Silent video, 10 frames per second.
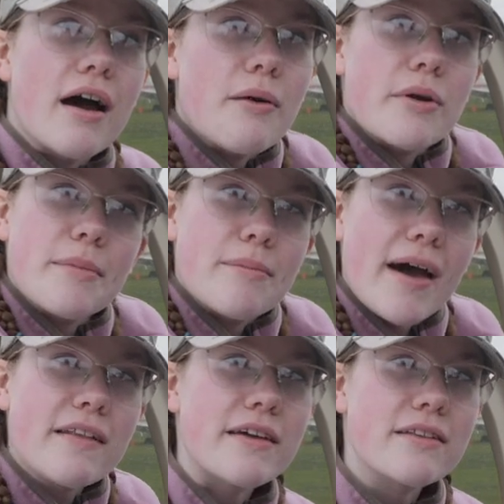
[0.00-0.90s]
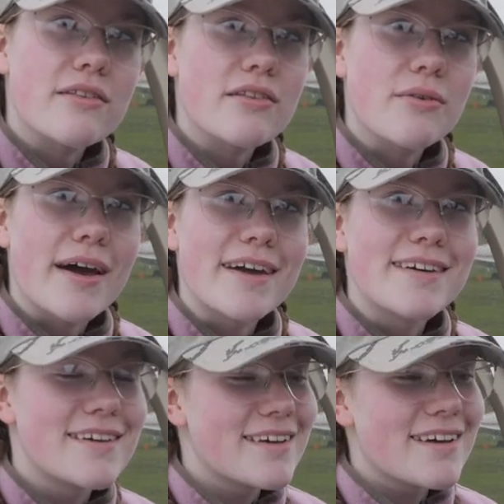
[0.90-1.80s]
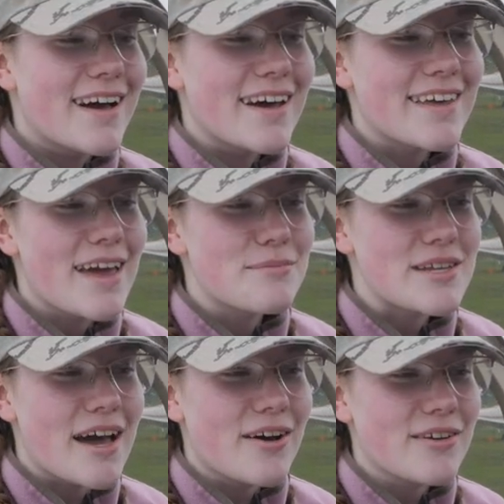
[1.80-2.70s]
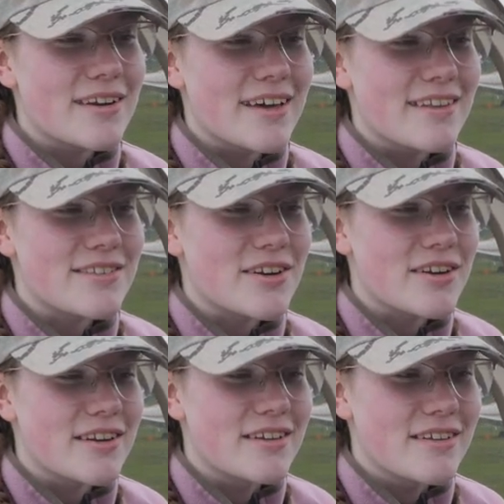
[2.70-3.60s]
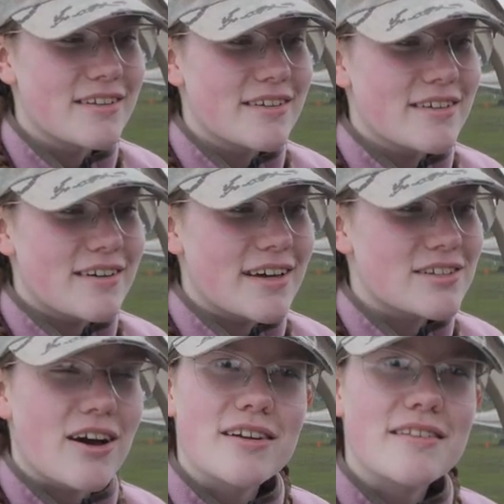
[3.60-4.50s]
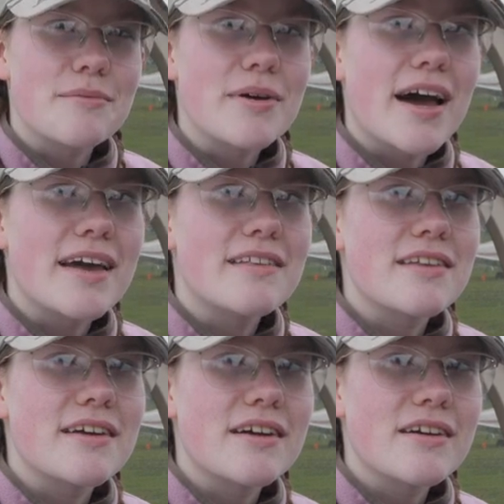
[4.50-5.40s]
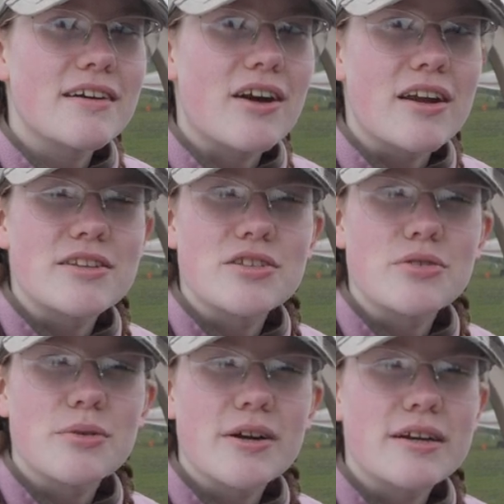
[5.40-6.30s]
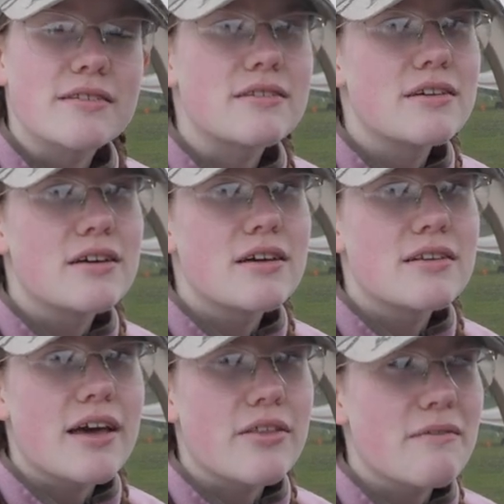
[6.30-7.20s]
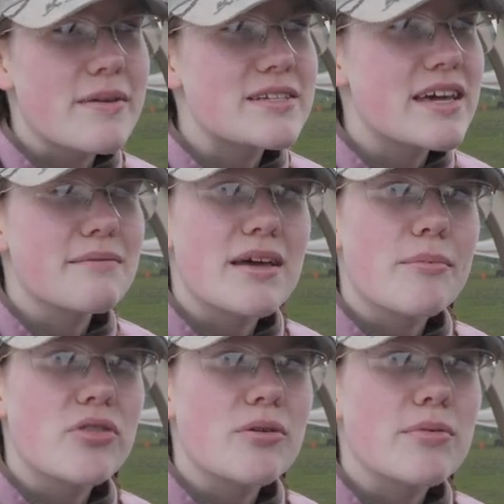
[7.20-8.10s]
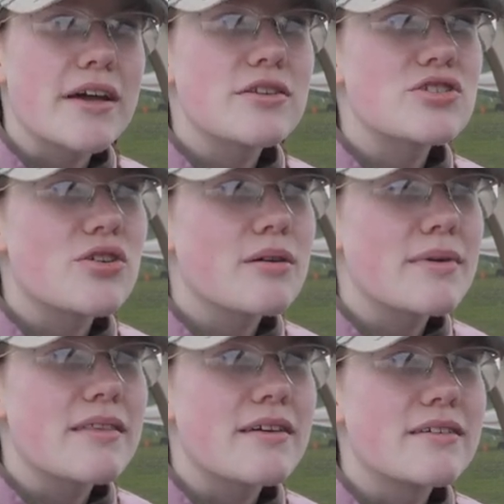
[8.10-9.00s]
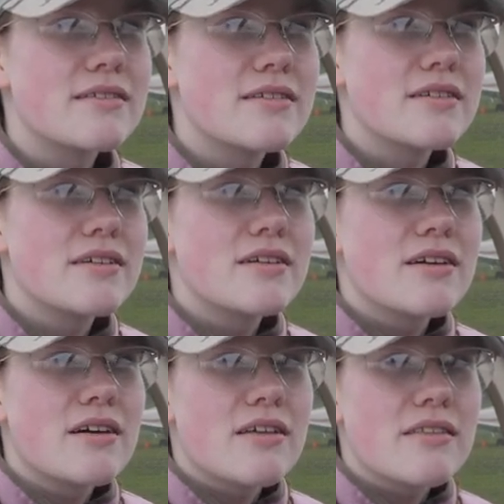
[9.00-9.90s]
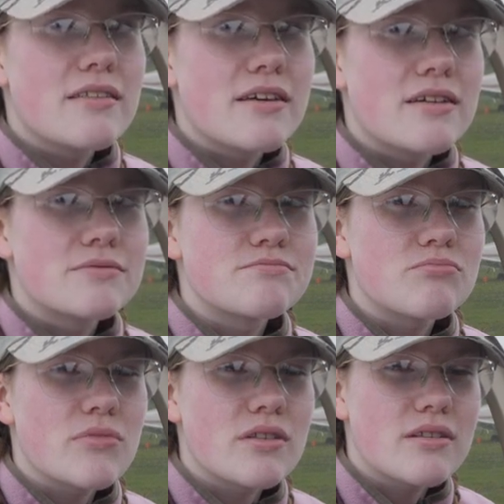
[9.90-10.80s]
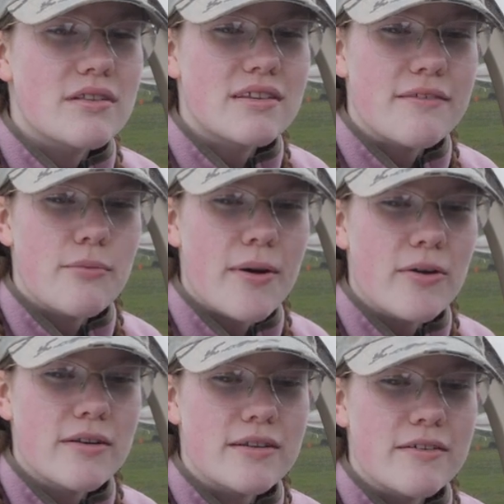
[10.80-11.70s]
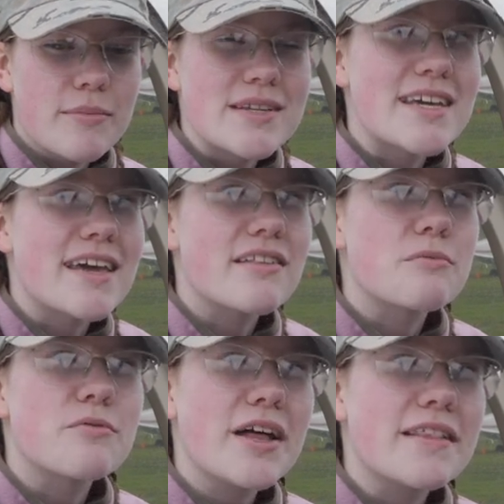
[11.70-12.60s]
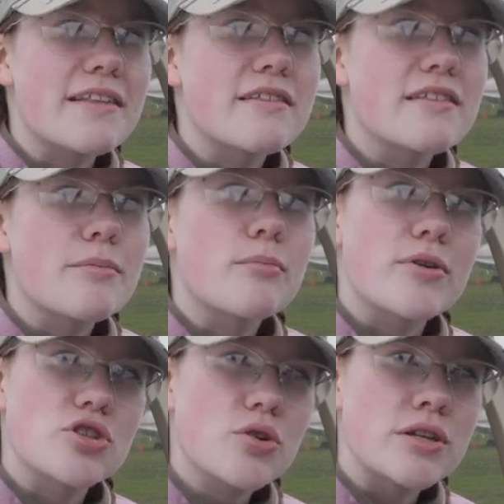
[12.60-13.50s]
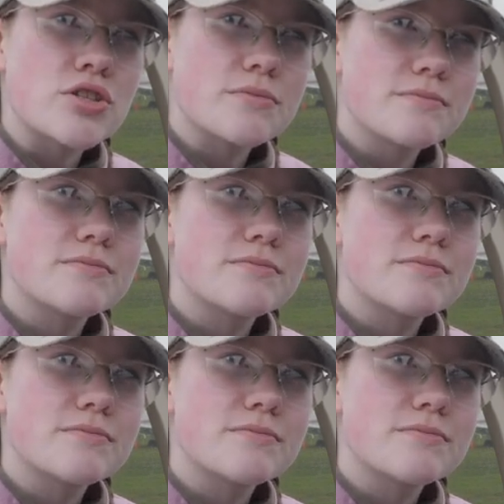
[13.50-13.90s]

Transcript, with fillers: I want to be a pilot. So I, I came down and I started, I talked to some guys here, got a tour, and now they've been taking me up in their plane, showing me the, the stuff about it, and I've been taking some flight lessons up in Prince George.